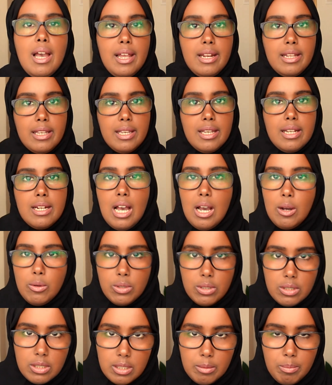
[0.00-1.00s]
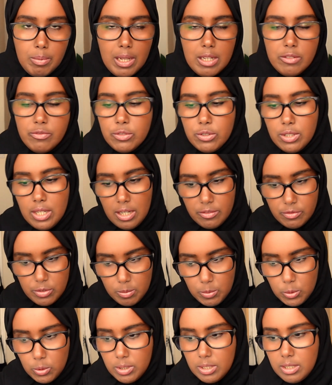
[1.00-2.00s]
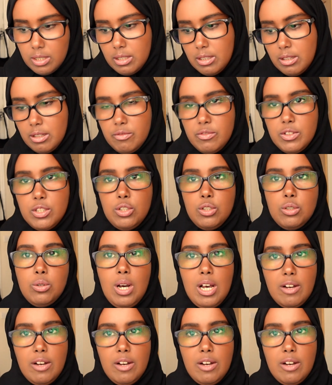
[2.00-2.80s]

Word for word: And again, how you can apply for it, I've spoken in another video.